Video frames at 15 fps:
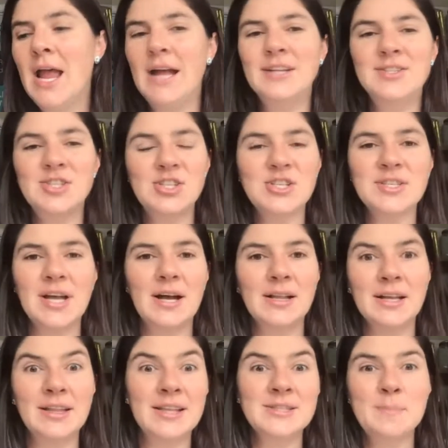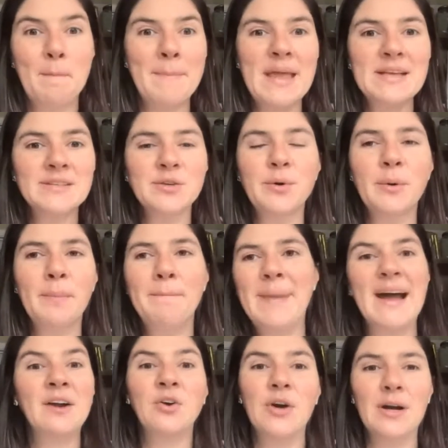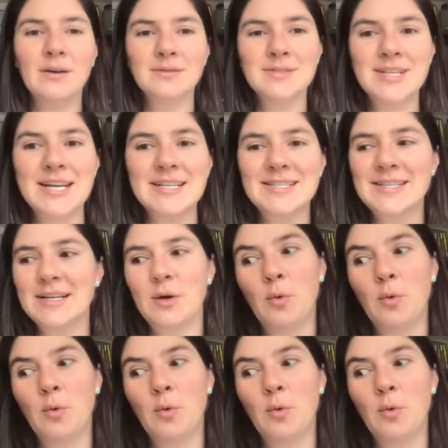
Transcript: It's just got like this basil background taste in it.